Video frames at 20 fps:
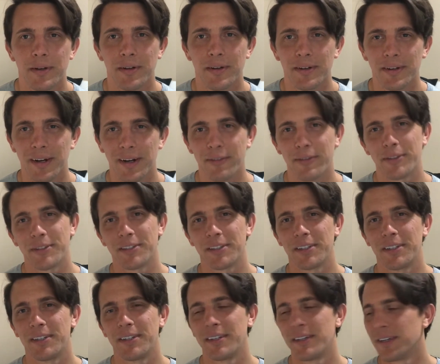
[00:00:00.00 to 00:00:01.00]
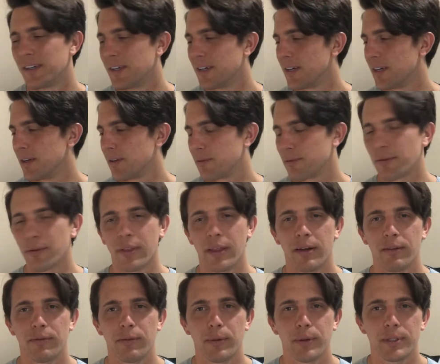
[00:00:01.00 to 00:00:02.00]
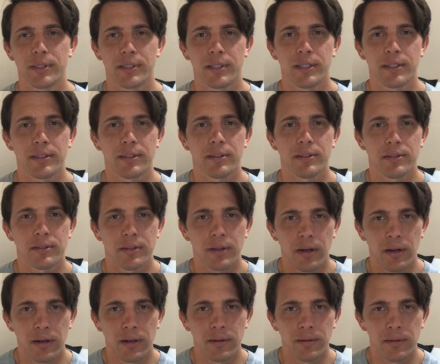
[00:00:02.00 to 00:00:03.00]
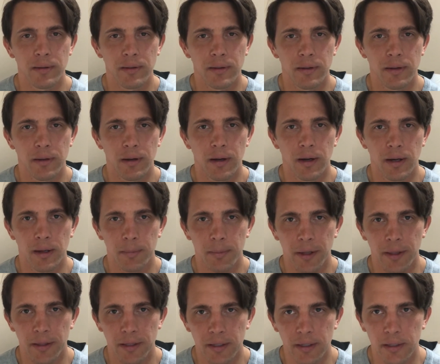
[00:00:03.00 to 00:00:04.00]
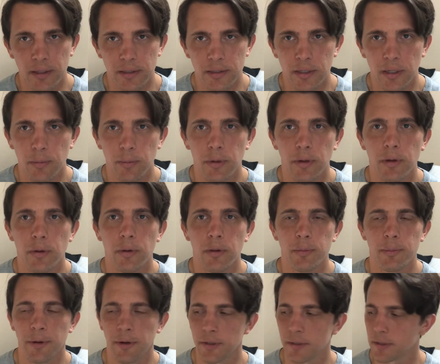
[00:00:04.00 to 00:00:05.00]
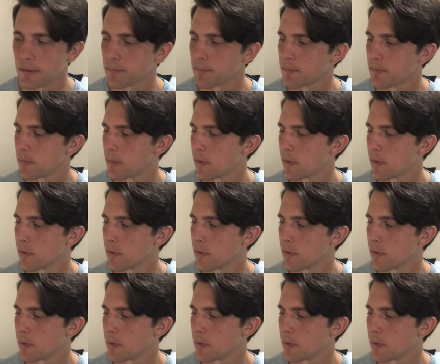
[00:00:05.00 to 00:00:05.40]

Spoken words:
Obviously, for that voice dance song, by the end of this I want to know all the parts.